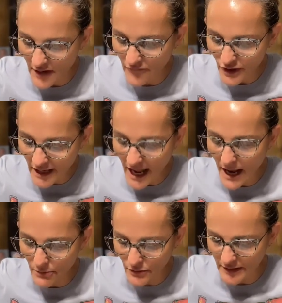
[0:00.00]
For every
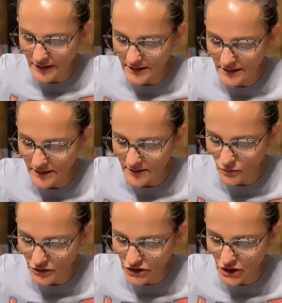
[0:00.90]
high priest
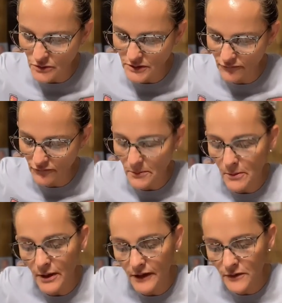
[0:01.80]
was chosen
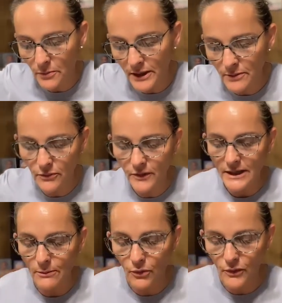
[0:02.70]
from among the
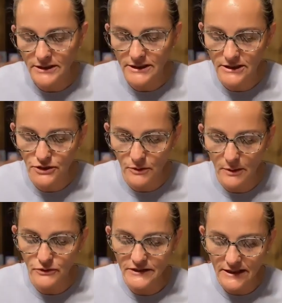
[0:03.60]
people and appointed to
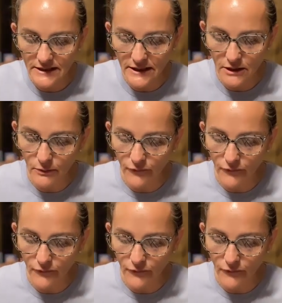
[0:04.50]
represent